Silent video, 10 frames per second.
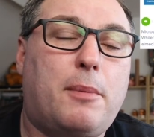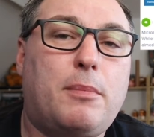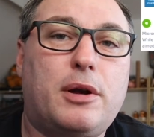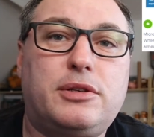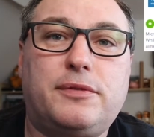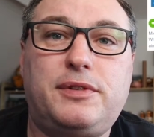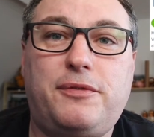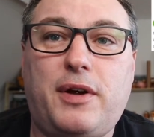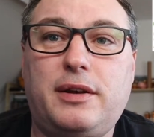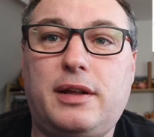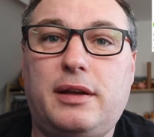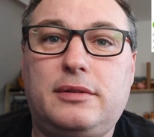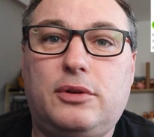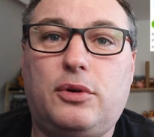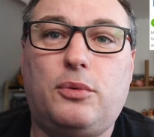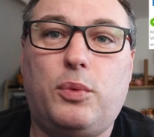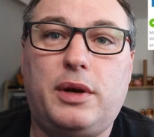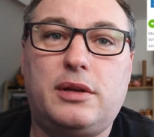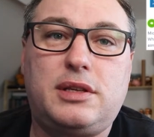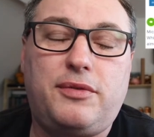Microsoft Defender, or
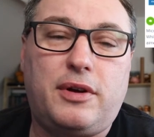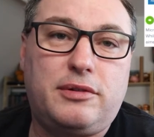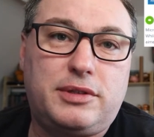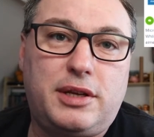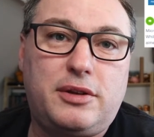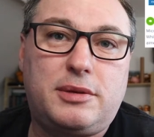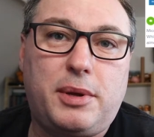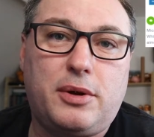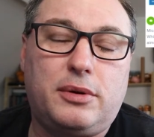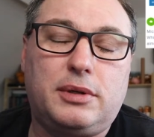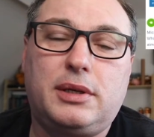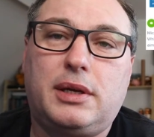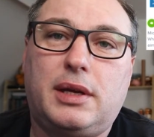Windows Defender as it used to be called,